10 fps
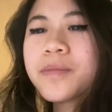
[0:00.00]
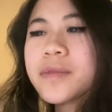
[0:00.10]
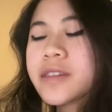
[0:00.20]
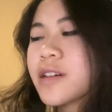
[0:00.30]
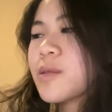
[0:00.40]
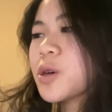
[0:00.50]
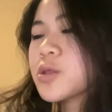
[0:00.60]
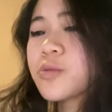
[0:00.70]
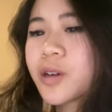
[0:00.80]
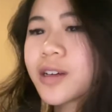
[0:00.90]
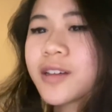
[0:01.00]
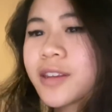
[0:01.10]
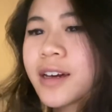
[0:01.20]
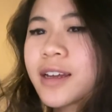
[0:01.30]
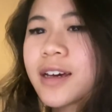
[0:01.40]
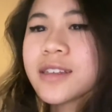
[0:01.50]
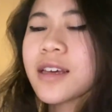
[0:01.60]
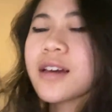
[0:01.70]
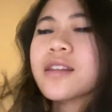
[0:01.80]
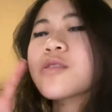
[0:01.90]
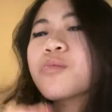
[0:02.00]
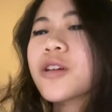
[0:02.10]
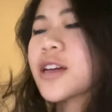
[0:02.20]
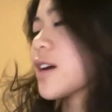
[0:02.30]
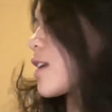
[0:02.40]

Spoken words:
So I'm also working on that as like a little break kind